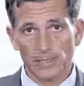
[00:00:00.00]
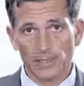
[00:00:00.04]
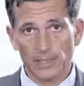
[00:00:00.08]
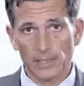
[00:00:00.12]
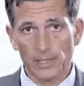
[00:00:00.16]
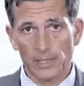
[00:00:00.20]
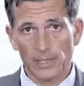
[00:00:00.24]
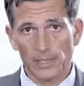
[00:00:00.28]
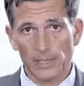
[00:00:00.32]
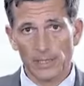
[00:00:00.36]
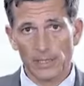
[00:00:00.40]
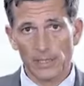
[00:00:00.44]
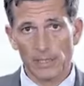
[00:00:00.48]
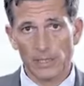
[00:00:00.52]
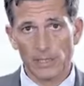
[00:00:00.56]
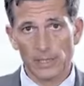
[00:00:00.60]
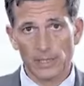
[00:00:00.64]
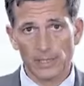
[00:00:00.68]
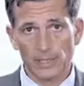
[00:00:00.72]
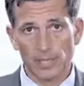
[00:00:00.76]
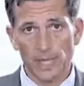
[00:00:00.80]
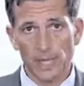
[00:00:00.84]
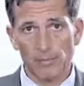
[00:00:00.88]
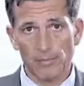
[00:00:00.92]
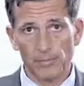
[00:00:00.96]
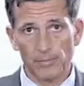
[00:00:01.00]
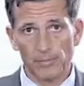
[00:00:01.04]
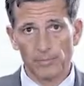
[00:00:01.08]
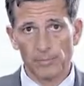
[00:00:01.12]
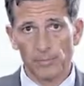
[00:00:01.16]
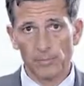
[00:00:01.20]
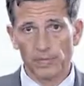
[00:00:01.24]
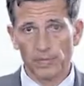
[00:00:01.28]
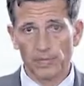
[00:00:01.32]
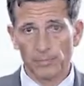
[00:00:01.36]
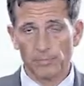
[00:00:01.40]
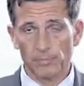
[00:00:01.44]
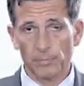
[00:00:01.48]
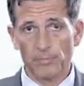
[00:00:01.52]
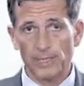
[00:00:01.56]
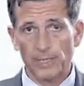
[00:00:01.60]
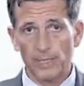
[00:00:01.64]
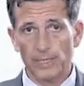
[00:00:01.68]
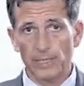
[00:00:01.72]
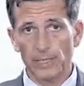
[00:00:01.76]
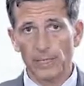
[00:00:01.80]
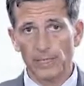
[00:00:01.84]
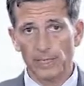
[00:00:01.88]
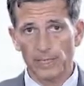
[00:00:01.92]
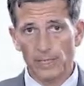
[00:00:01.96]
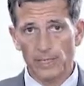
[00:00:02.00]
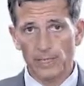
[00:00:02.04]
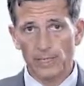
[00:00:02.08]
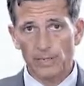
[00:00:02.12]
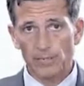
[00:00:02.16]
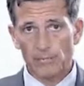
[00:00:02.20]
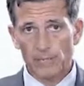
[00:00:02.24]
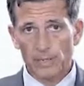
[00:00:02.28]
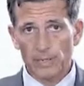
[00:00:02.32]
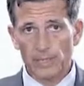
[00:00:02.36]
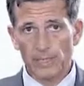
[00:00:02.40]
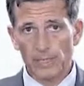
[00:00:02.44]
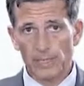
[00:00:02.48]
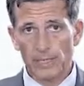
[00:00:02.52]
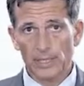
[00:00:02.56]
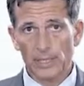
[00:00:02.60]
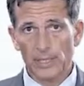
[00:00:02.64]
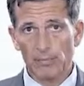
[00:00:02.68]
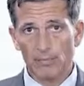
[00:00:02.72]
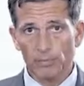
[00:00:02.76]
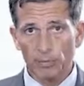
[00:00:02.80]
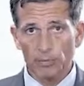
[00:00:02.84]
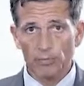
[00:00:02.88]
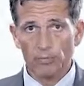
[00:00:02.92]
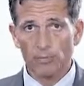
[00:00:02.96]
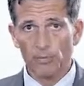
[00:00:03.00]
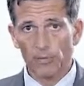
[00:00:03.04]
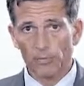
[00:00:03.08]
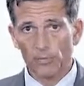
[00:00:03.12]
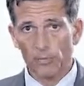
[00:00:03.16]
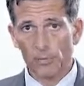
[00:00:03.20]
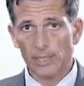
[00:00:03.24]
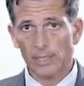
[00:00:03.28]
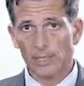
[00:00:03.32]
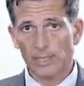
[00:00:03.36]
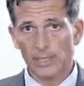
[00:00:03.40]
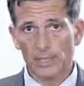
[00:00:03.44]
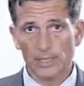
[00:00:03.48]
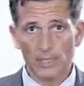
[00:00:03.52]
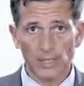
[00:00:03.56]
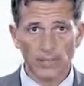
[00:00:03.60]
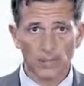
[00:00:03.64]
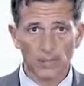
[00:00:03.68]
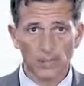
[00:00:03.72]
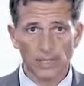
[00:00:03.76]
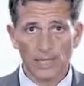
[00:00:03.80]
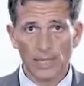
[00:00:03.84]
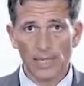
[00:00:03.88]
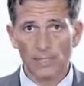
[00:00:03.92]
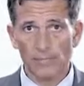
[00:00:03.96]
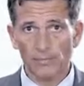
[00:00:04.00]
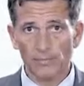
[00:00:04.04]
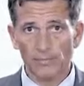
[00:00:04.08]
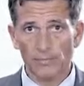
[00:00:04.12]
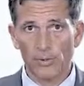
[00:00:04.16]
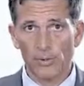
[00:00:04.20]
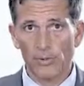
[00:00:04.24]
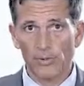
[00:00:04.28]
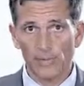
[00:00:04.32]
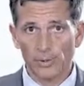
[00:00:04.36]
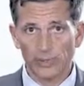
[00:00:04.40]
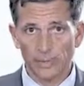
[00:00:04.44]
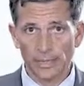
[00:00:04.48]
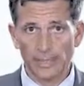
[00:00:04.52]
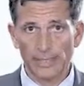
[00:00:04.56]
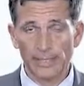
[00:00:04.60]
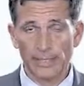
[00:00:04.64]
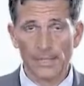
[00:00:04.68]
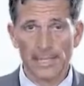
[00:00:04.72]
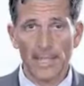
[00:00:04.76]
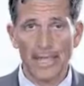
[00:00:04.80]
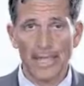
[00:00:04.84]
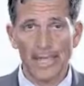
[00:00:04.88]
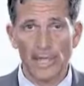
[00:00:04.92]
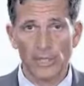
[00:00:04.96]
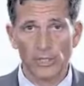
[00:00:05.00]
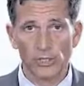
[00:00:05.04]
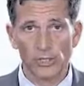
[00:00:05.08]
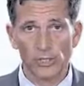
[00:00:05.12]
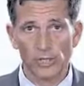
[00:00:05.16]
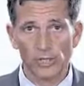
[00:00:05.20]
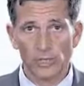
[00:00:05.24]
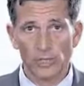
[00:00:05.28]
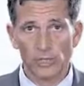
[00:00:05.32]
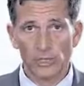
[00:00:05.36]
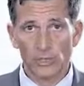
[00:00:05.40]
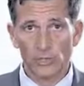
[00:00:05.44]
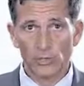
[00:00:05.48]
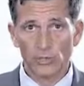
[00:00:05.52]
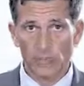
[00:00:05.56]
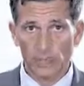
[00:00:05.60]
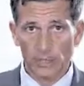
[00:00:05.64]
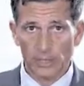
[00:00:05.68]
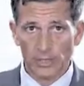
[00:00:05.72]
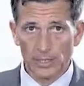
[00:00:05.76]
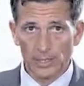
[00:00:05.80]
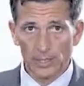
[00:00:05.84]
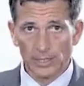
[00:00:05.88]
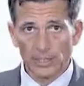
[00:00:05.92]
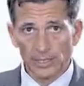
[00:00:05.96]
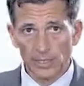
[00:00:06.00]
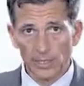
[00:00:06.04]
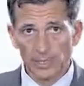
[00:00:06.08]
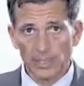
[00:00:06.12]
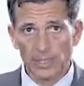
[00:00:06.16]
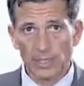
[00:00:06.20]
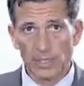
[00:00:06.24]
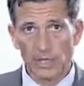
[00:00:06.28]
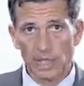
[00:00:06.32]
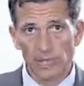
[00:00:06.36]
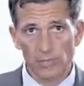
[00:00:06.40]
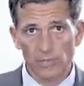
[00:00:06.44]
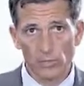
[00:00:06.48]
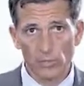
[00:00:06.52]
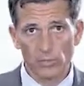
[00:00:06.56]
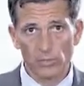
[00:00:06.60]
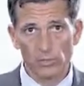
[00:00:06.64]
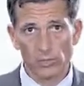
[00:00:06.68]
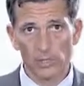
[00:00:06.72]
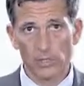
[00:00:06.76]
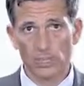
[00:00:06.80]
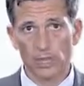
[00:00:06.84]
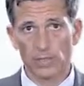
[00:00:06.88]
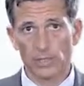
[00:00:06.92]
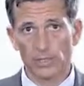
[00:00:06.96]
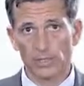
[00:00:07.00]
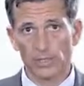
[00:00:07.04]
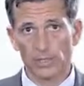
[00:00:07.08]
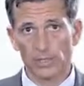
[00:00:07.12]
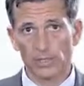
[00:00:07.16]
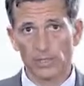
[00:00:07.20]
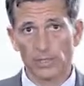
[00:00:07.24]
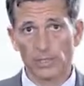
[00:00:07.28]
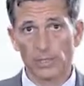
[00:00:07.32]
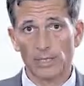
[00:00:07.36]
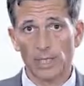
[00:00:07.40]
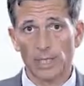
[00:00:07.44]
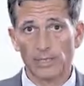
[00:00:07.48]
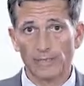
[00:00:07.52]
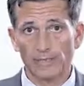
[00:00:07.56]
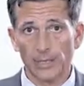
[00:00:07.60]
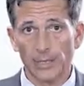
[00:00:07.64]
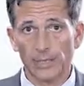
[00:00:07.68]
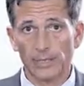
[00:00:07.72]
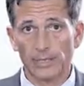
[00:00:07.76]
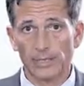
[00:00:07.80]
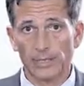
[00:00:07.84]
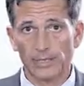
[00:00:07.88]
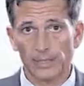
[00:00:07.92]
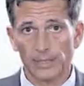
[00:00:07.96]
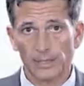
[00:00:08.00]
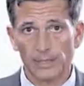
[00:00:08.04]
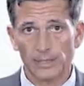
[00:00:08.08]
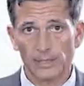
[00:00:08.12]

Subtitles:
that the retirement bond is pretty risky and much more risky than the standard bond and than cash. So in this case, cash looks like the safe asset.